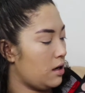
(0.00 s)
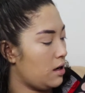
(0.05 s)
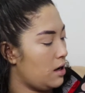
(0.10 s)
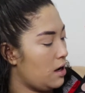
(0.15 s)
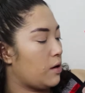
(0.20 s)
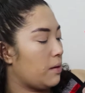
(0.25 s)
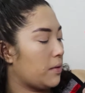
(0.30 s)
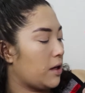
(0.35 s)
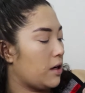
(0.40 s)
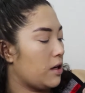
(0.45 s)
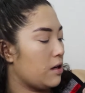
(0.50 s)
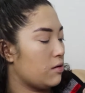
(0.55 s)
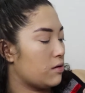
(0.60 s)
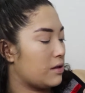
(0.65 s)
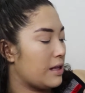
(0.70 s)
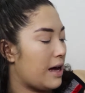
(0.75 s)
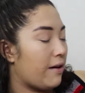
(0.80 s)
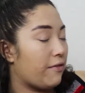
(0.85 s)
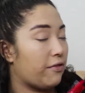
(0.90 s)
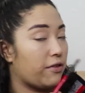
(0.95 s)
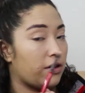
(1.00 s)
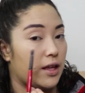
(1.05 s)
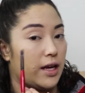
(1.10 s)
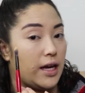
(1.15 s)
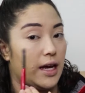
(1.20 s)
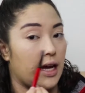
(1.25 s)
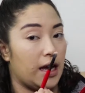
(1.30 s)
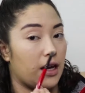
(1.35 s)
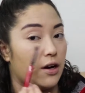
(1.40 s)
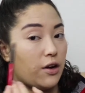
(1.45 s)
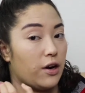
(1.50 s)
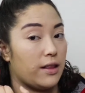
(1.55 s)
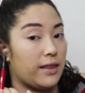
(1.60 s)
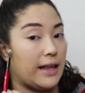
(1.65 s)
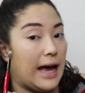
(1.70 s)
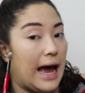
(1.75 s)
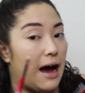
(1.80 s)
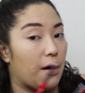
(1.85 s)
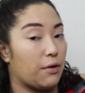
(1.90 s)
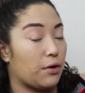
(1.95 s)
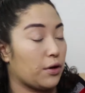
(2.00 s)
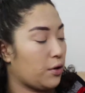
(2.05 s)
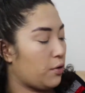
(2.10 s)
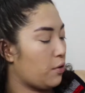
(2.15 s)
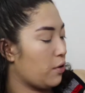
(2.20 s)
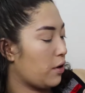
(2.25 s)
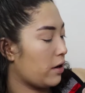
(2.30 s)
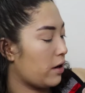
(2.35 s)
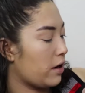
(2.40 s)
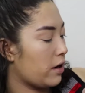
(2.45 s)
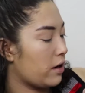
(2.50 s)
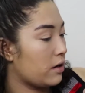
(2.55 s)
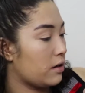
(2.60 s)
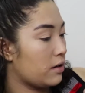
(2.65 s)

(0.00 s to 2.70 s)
So I'm gonna use that for the inner and the outer corner.